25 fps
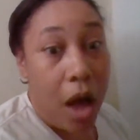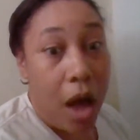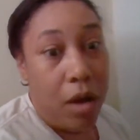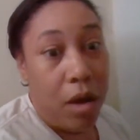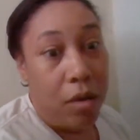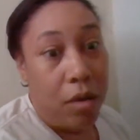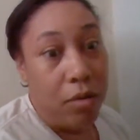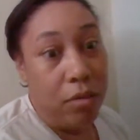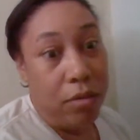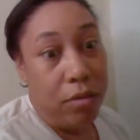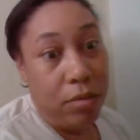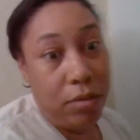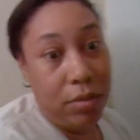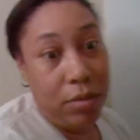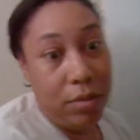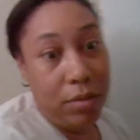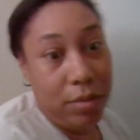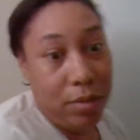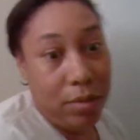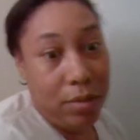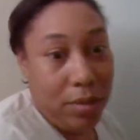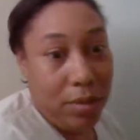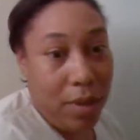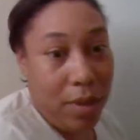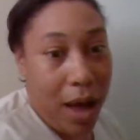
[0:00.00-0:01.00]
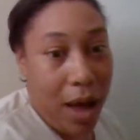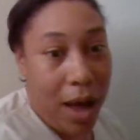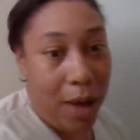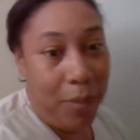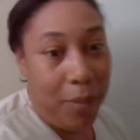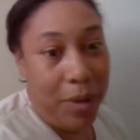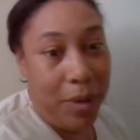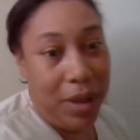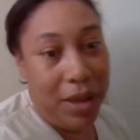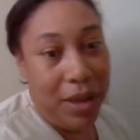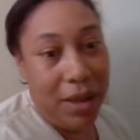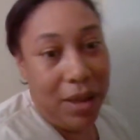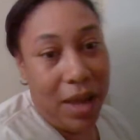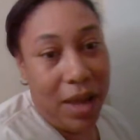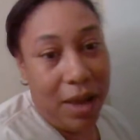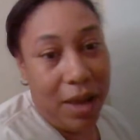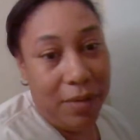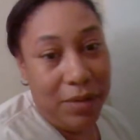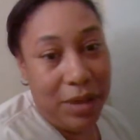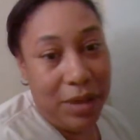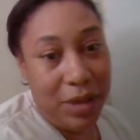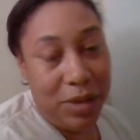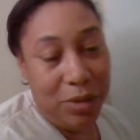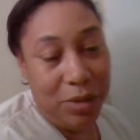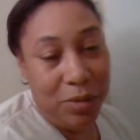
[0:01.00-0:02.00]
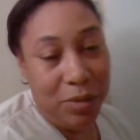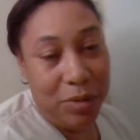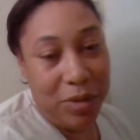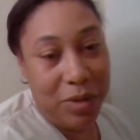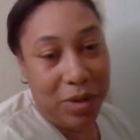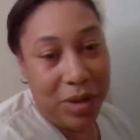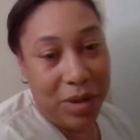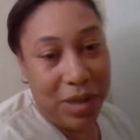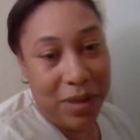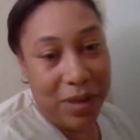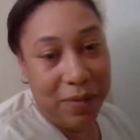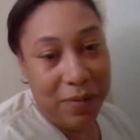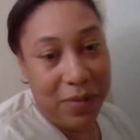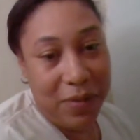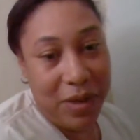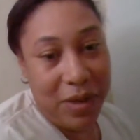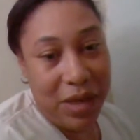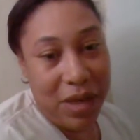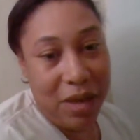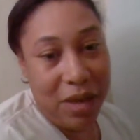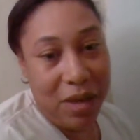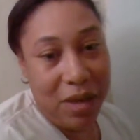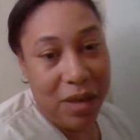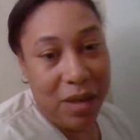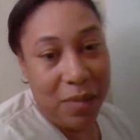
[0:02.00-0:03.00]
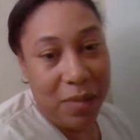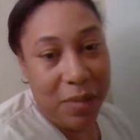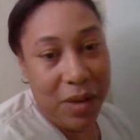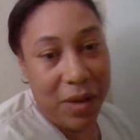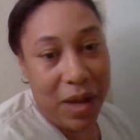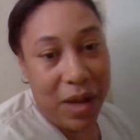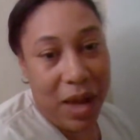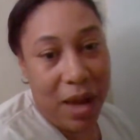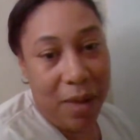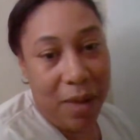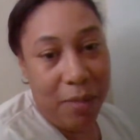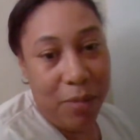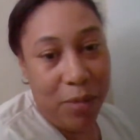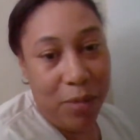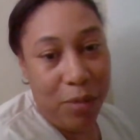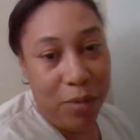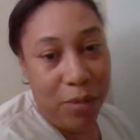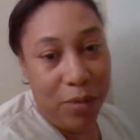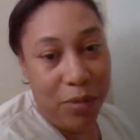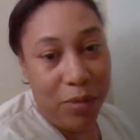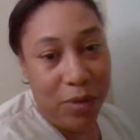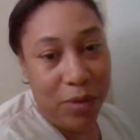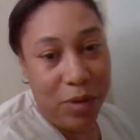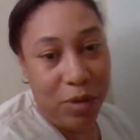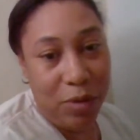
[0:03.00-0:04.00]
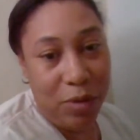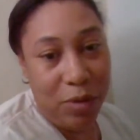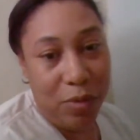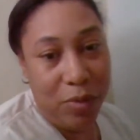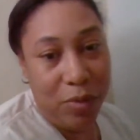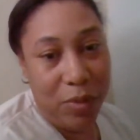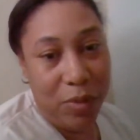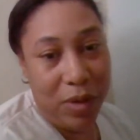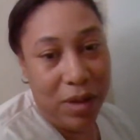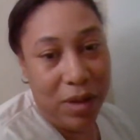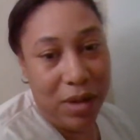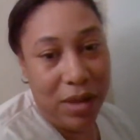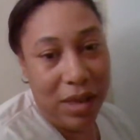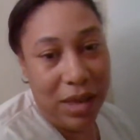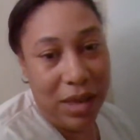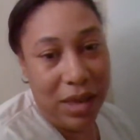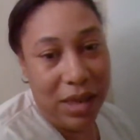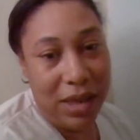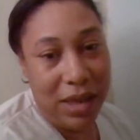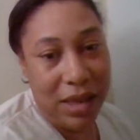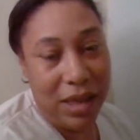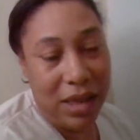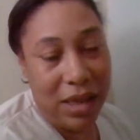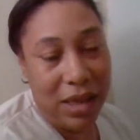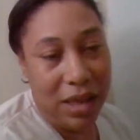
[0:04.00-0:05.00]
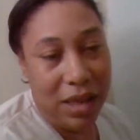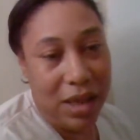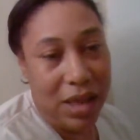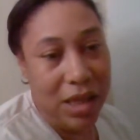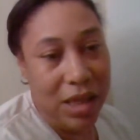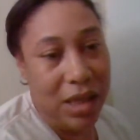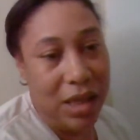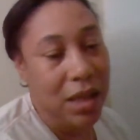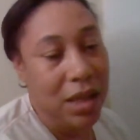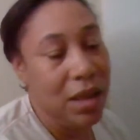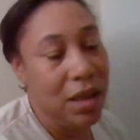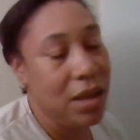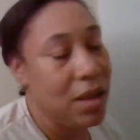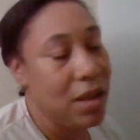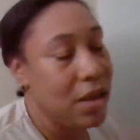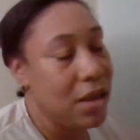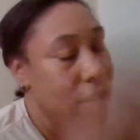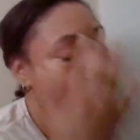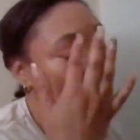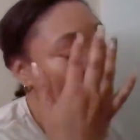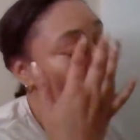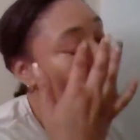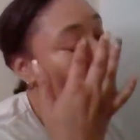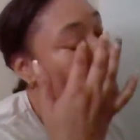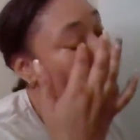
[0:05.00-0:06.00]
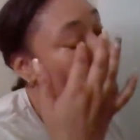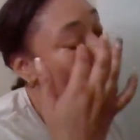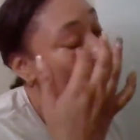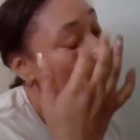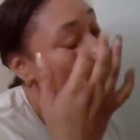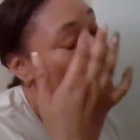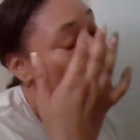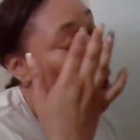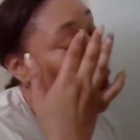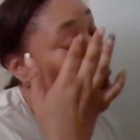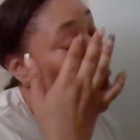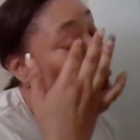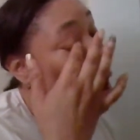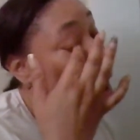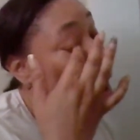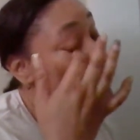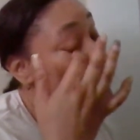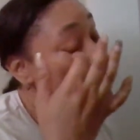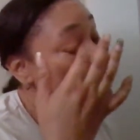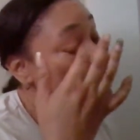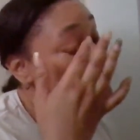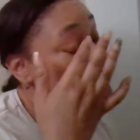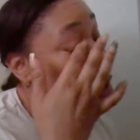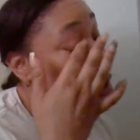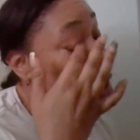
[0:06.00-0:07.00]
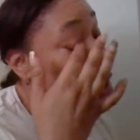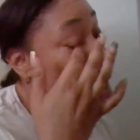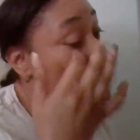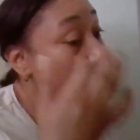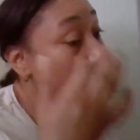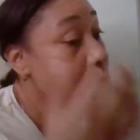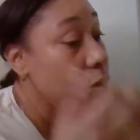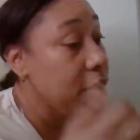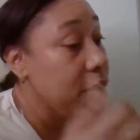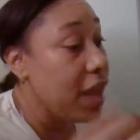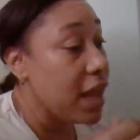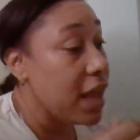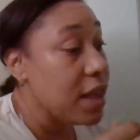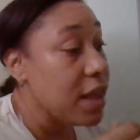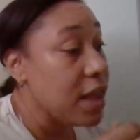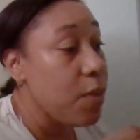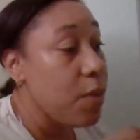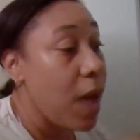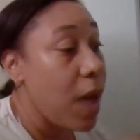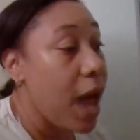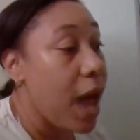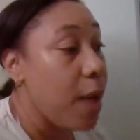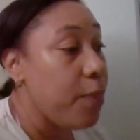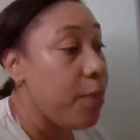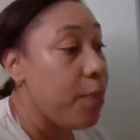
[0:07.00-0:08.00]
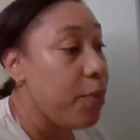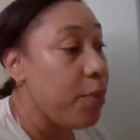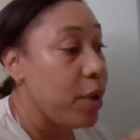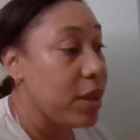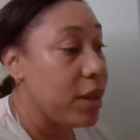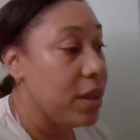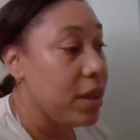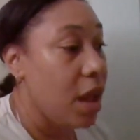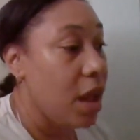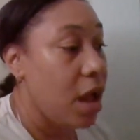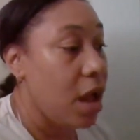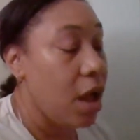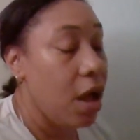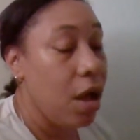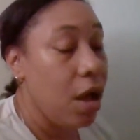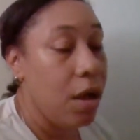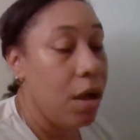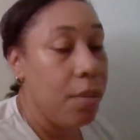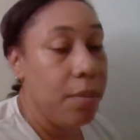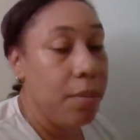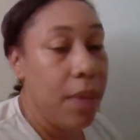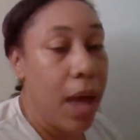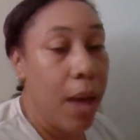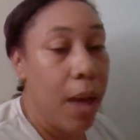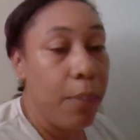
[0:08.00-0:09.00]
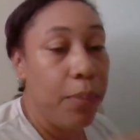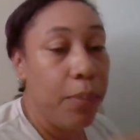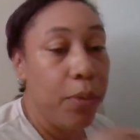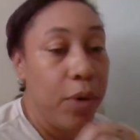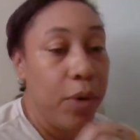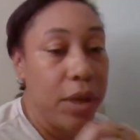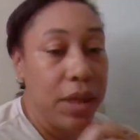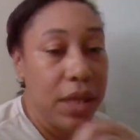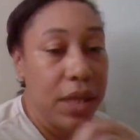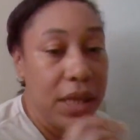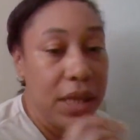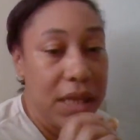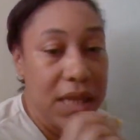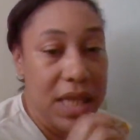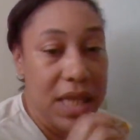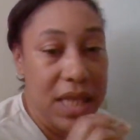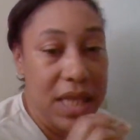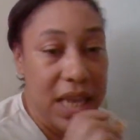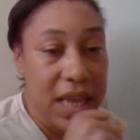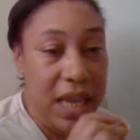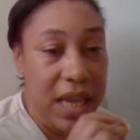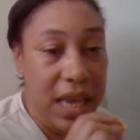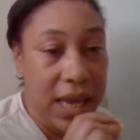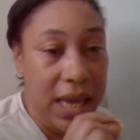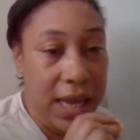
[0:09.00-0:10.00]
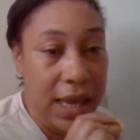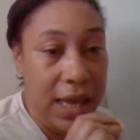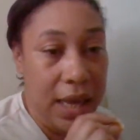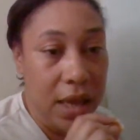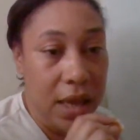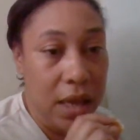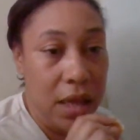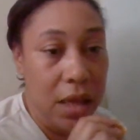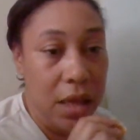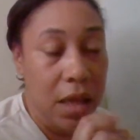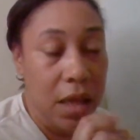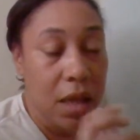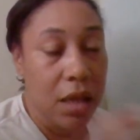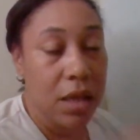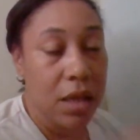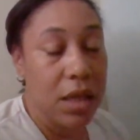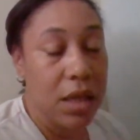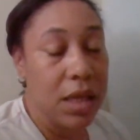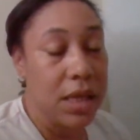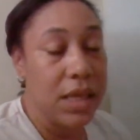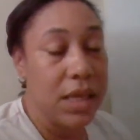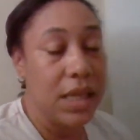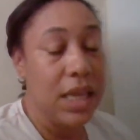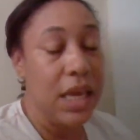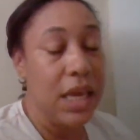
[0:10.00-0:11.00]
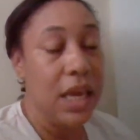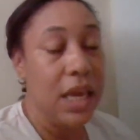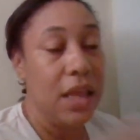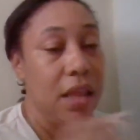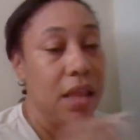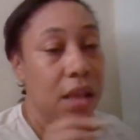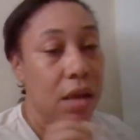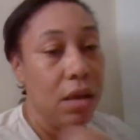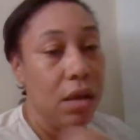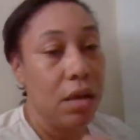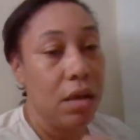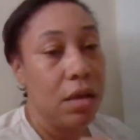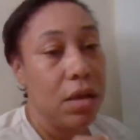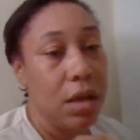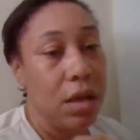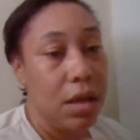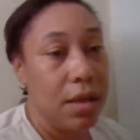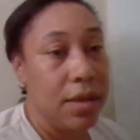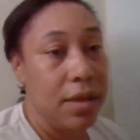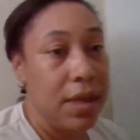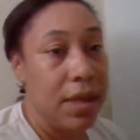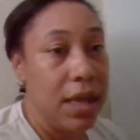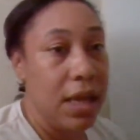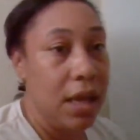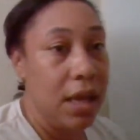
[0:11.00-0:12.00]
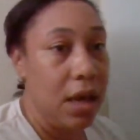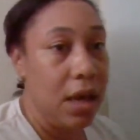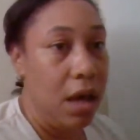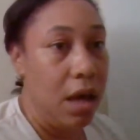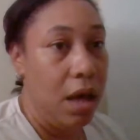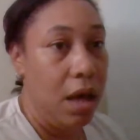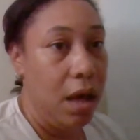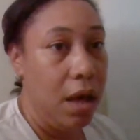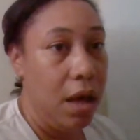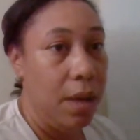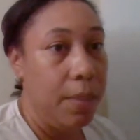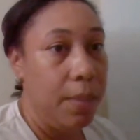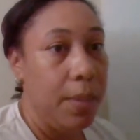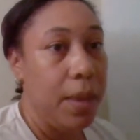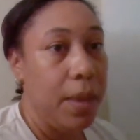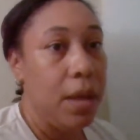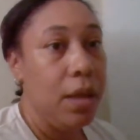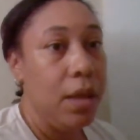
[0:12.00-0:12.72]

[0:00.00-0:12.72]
Oh, I would love to do cooking videos, but I moved too quickly in the kitchen. No, that's why I bought the stand to stand the thing up